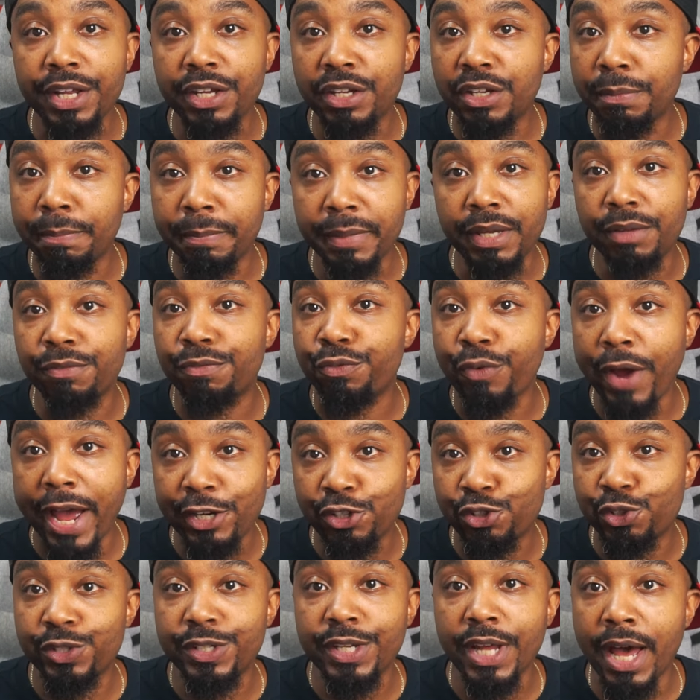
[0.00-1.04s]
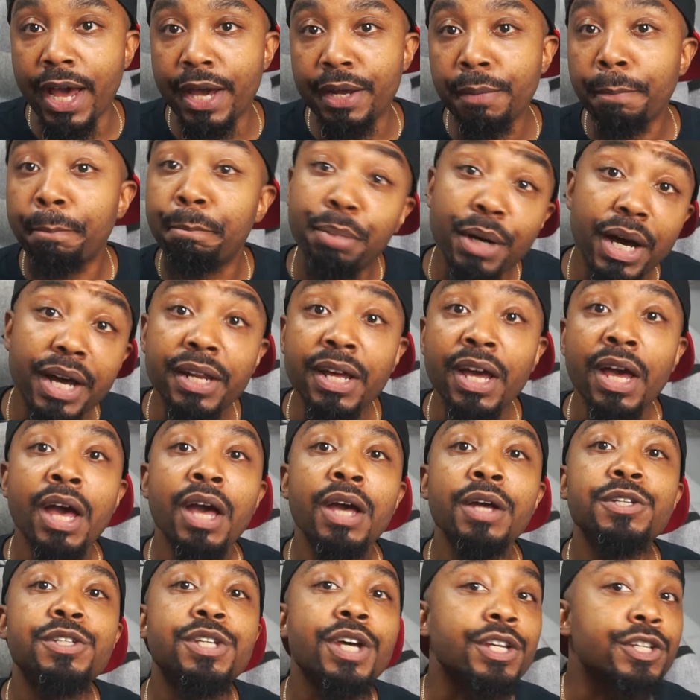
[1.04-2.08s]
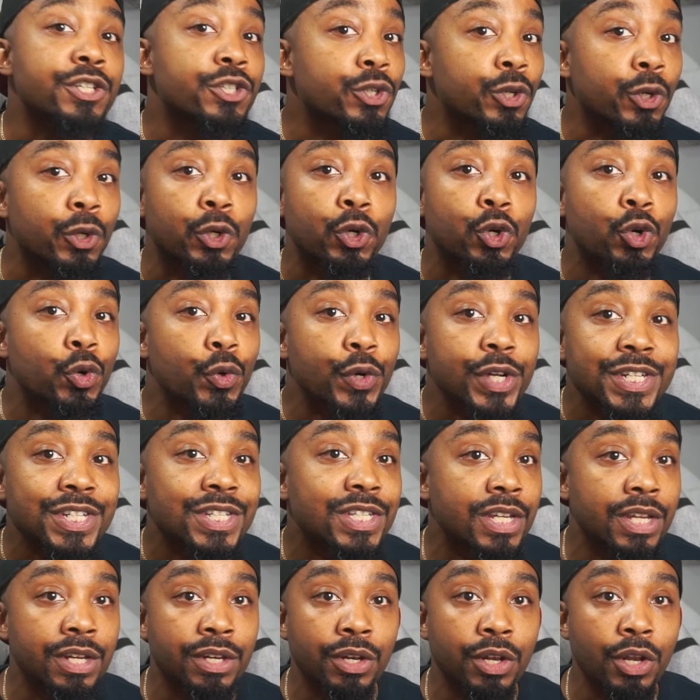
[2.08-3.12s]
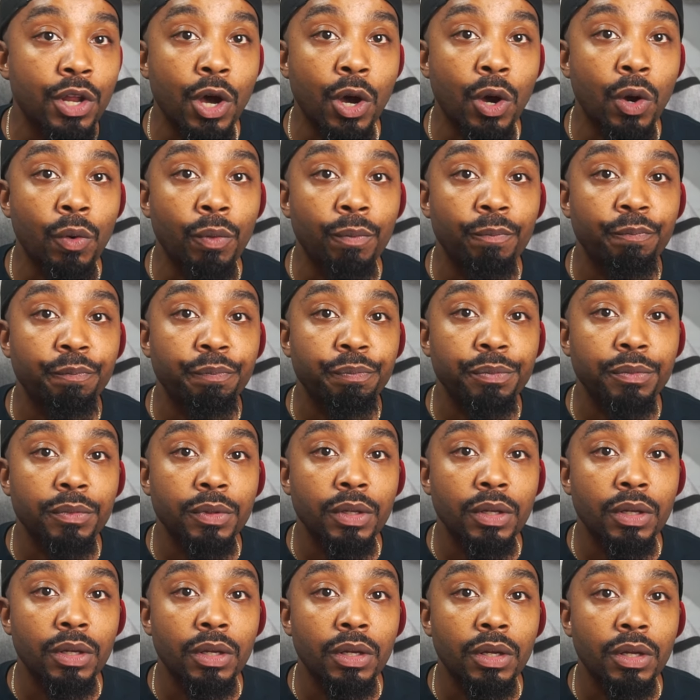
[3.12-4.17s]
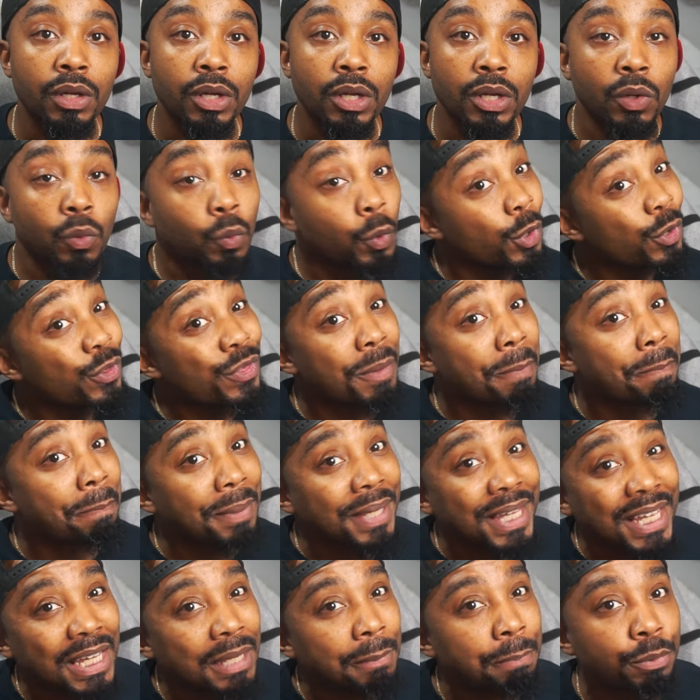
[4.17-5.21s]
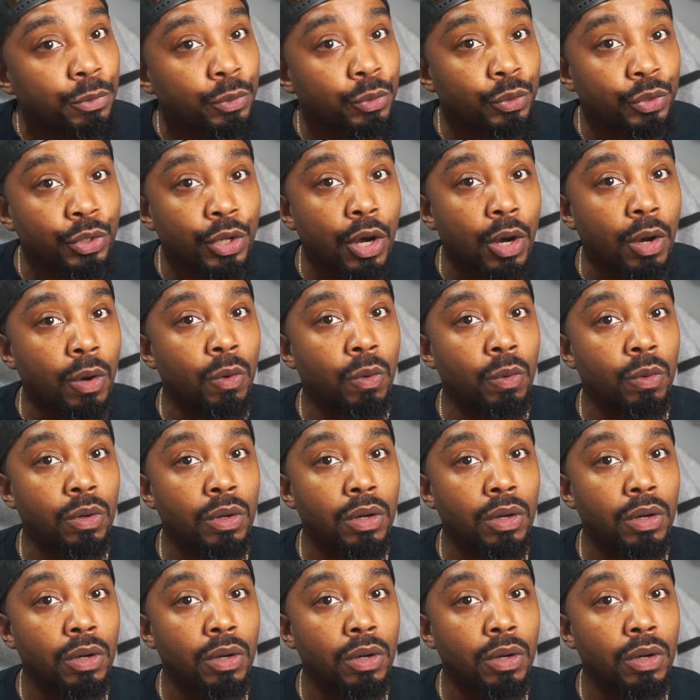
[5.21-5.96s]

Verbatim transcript: to commit fratricide, but does Sir Criston know? Will the people know?